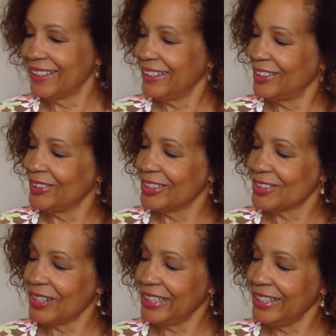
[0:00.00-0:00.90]
Here it
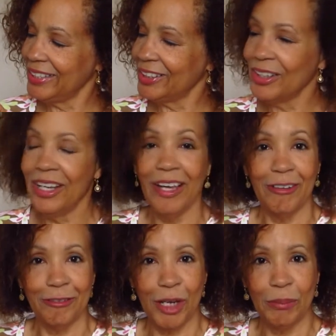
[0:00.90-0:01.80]
is right here
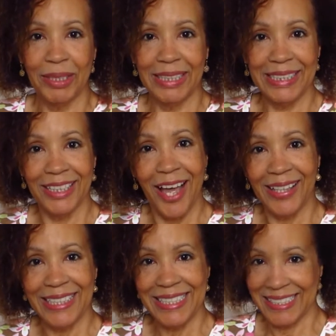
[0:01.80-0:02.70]
from Leahlani